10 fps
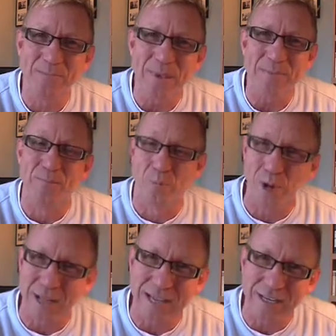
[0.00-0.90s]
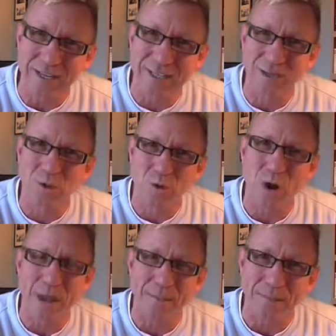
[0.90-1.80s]
be brilliant, just
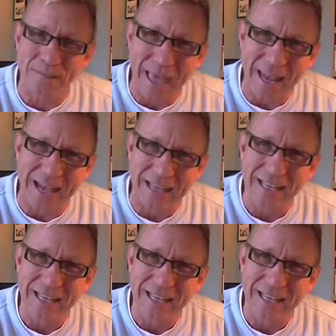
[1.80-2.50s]
try and be better.